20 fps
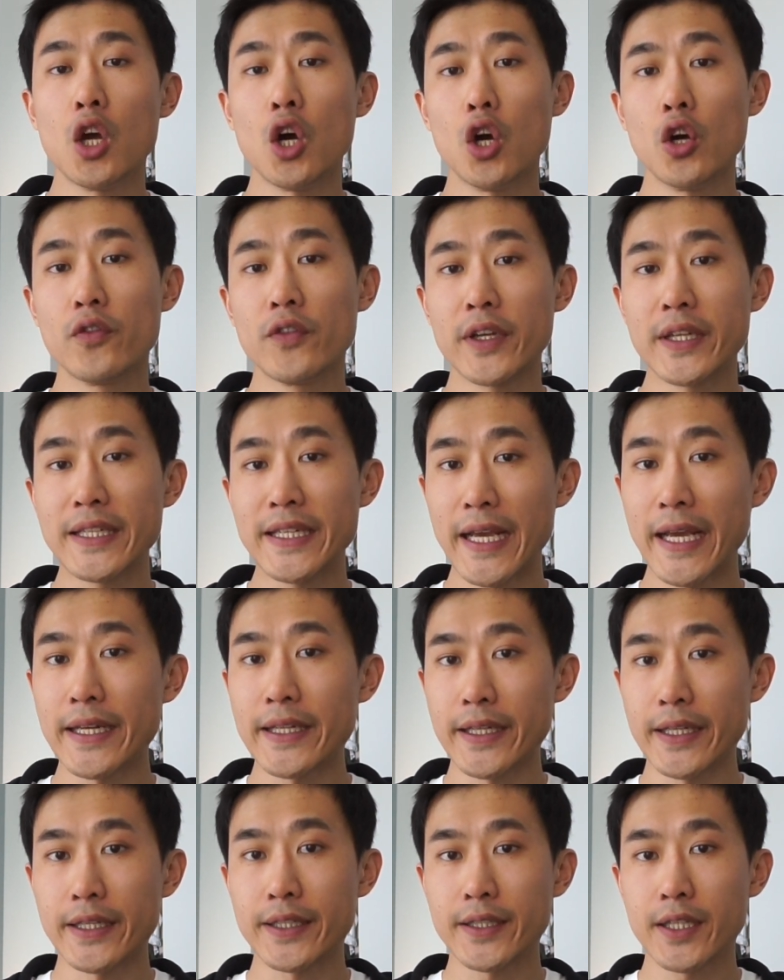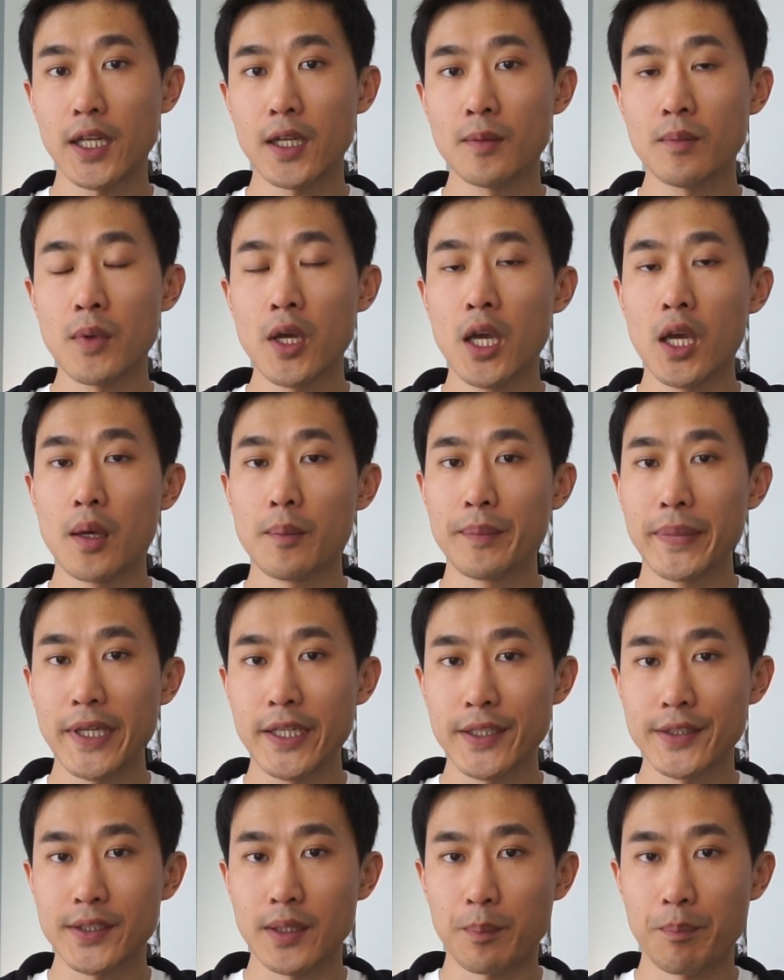over net income
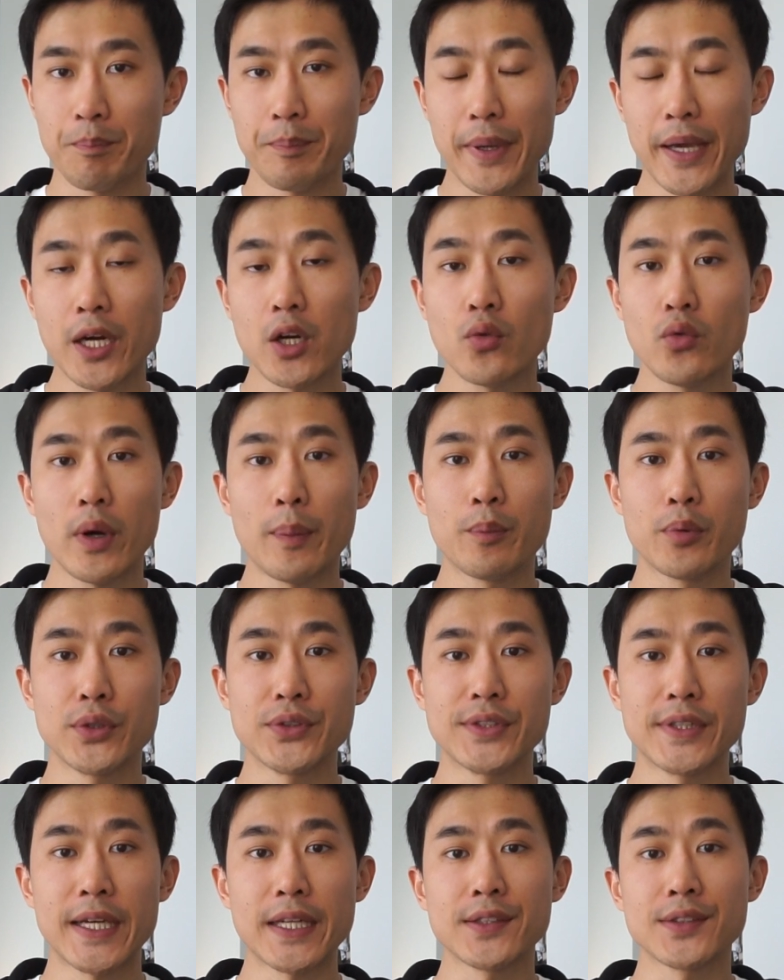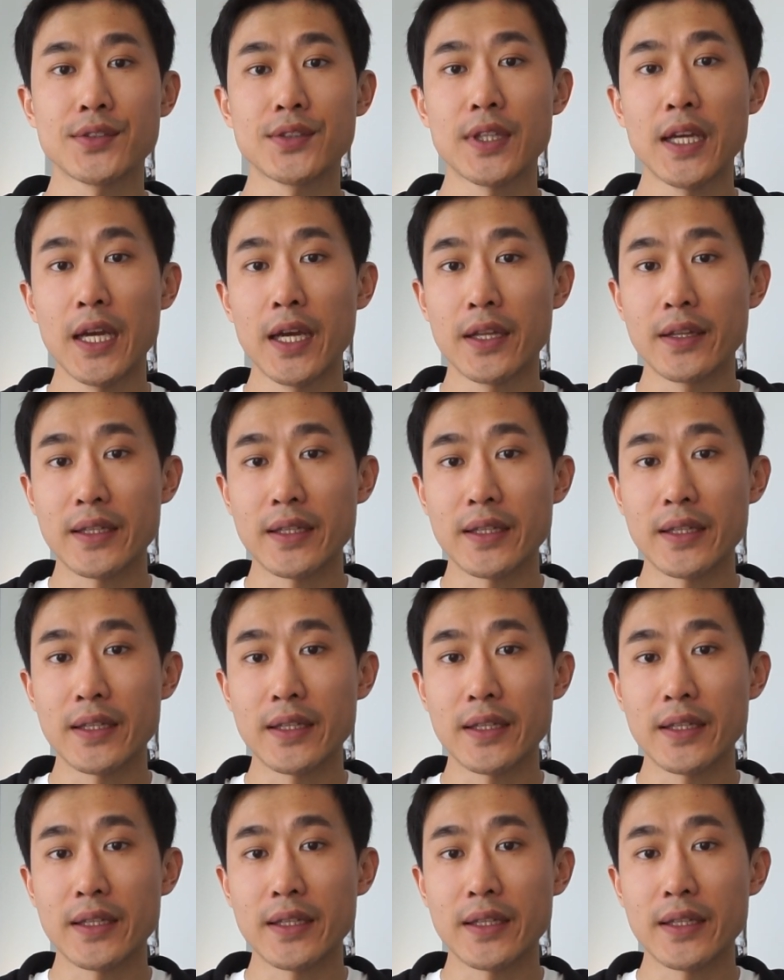because it better represents